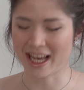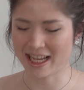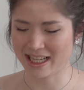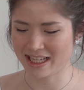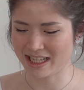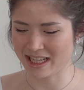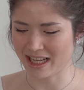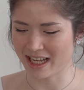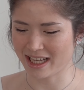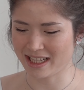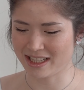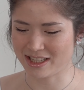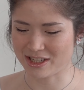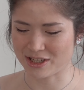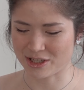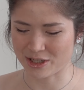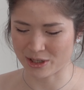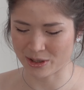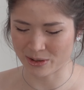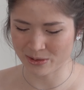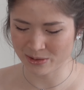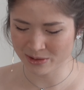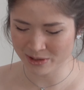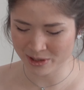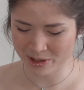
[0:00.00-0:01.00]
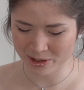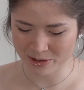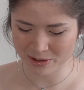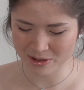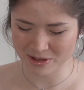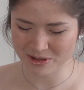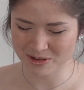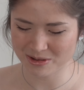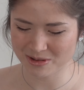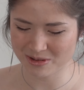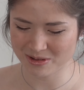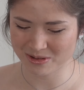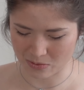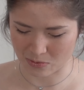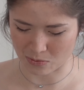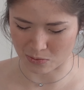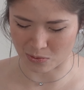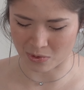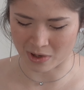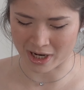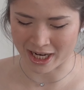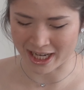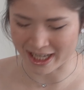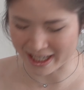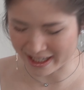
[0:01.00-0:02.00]
I, I don't know
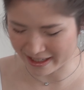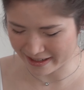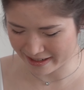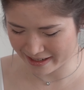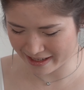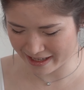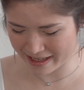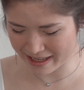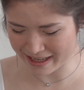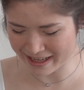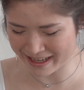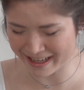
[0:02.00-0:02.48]
why.